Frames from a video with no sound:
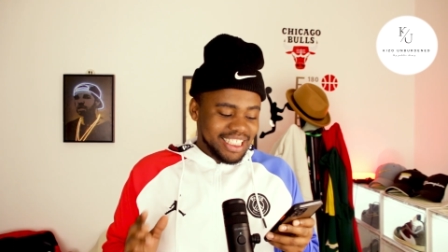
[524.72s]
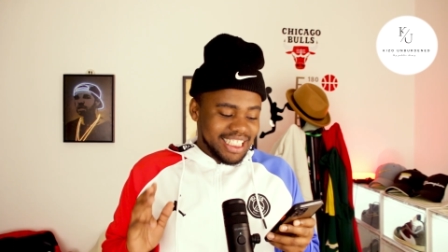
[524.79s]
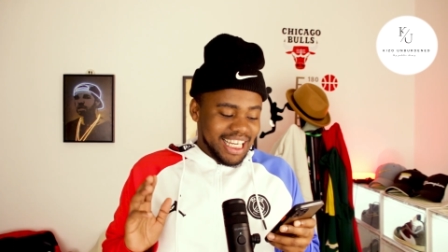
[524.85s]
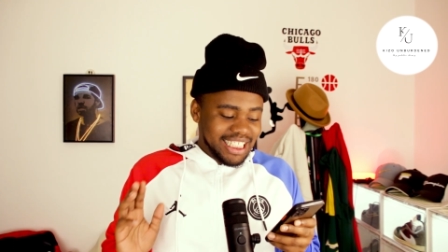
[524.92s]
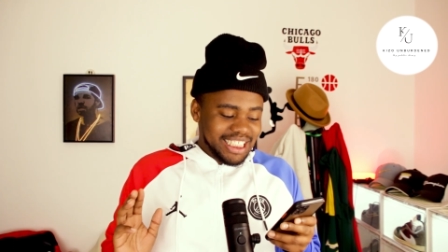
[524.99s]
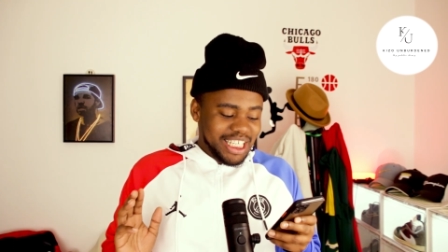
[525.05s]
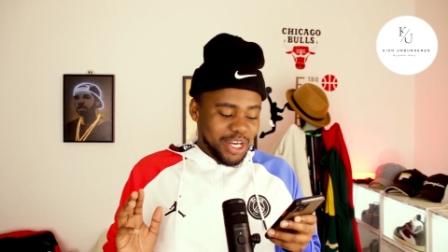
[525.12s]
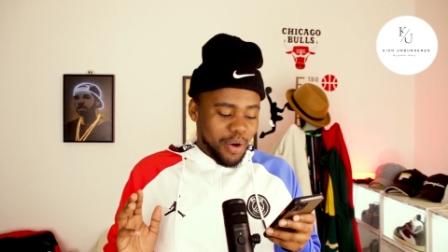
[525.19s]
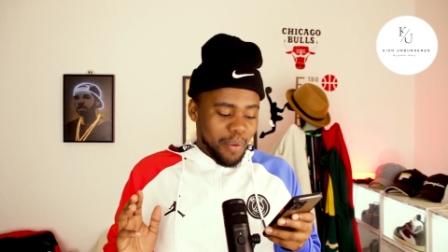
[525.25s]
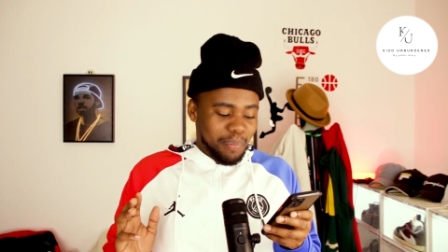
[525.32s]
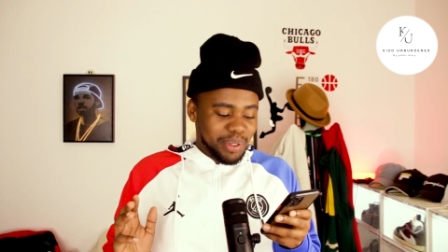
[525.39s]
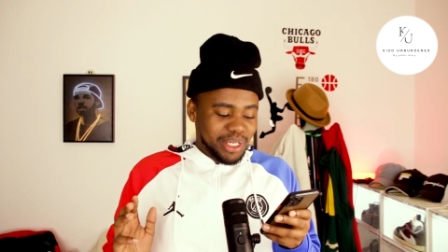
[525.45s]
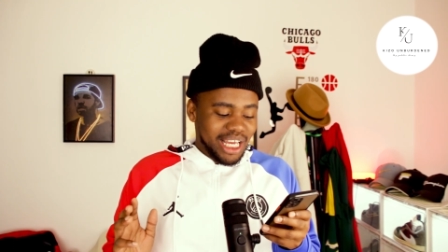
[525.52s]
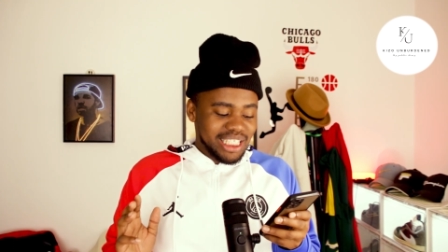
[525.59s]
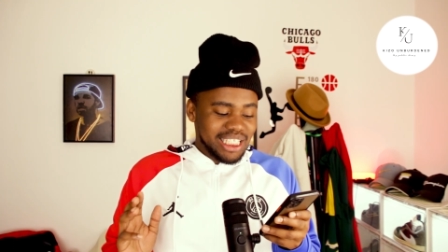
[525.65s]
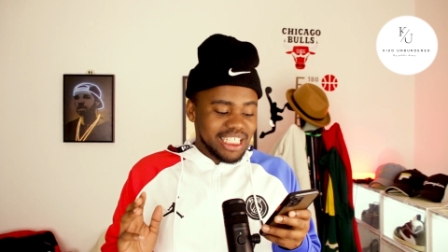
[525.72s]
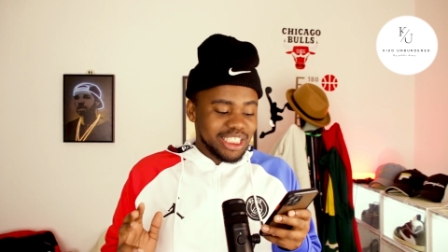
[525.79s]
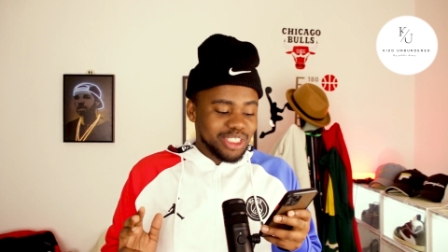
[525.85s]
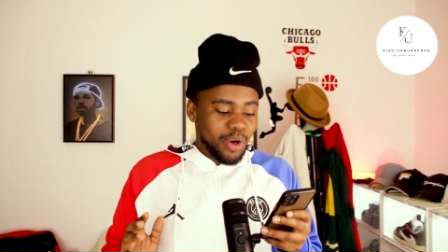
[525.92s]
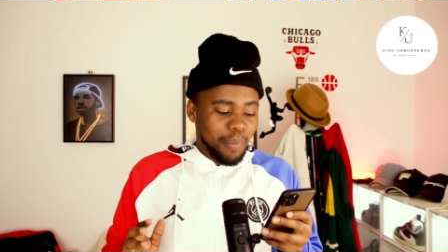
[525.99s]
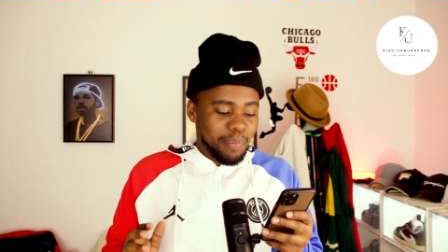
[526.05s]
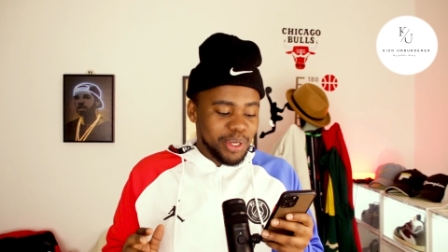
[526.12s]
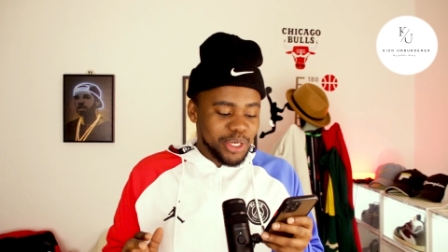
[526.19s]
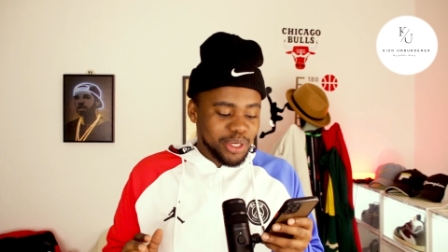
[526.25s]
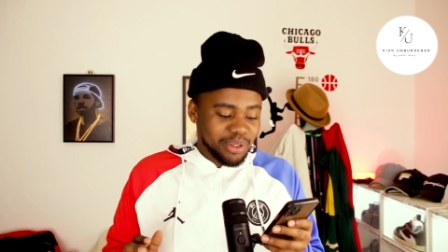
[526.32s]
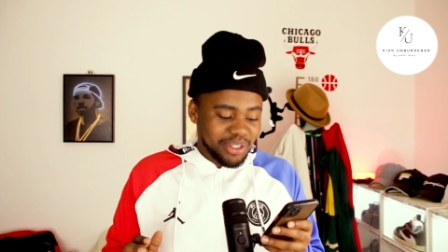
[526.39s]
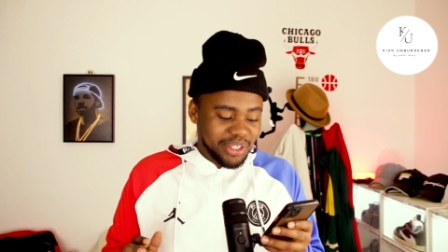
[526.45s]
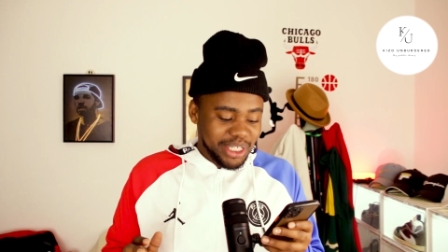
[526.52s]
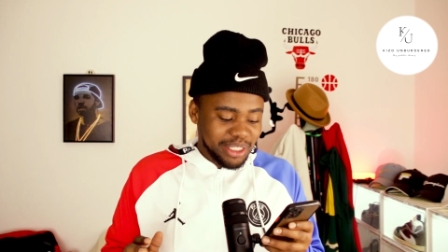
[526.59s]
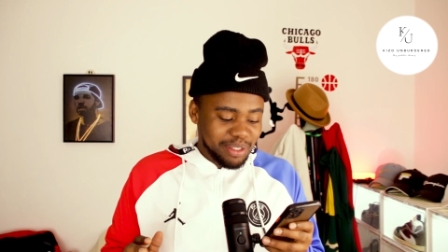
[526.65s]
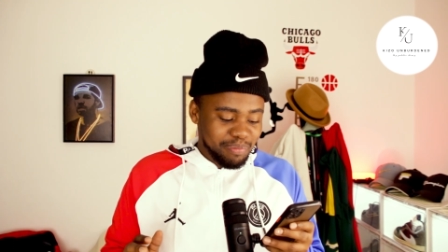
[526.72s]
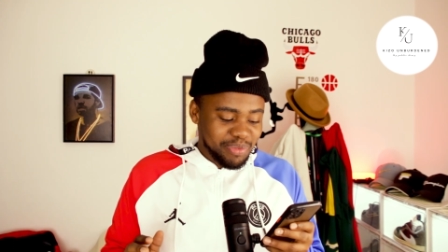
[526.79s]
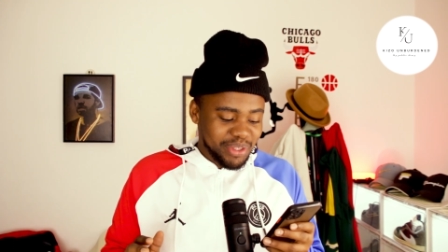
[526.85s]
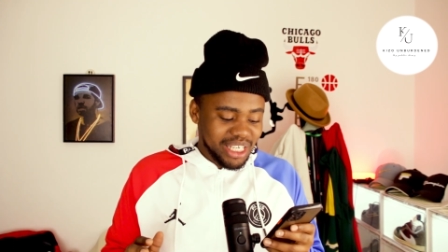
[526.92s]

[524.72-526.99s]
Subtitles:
That's his opinion, right?